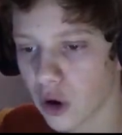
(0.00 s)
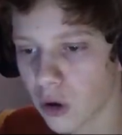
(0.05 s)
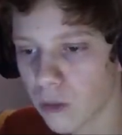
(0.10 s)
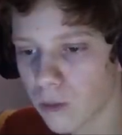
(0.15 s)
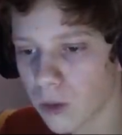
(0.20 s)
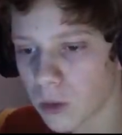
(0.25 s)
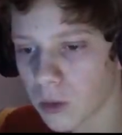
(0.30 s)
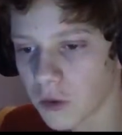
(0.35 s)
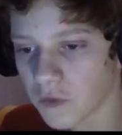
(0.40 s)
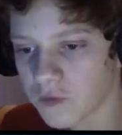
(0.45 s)

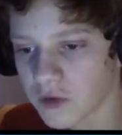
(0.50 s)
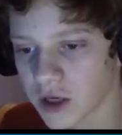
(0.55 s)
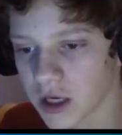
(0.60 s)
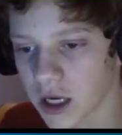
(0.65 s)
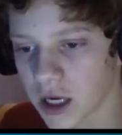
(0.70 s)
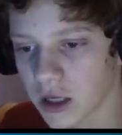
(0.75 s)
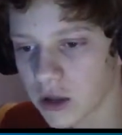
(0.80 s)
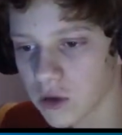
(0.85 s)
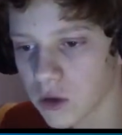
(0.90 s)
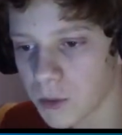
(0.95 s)
Mobile
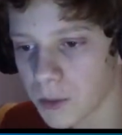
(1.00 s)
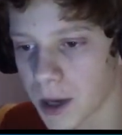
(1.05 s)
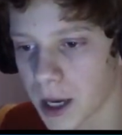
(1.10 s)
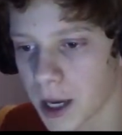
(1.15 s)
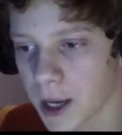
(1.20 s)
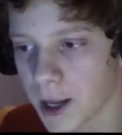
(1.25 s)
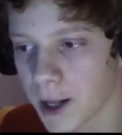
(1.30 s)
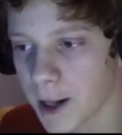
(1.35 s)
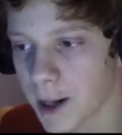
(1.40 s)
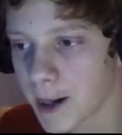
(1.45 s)
vehicle
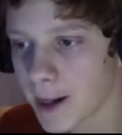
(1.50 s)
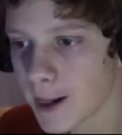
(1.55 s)
bay.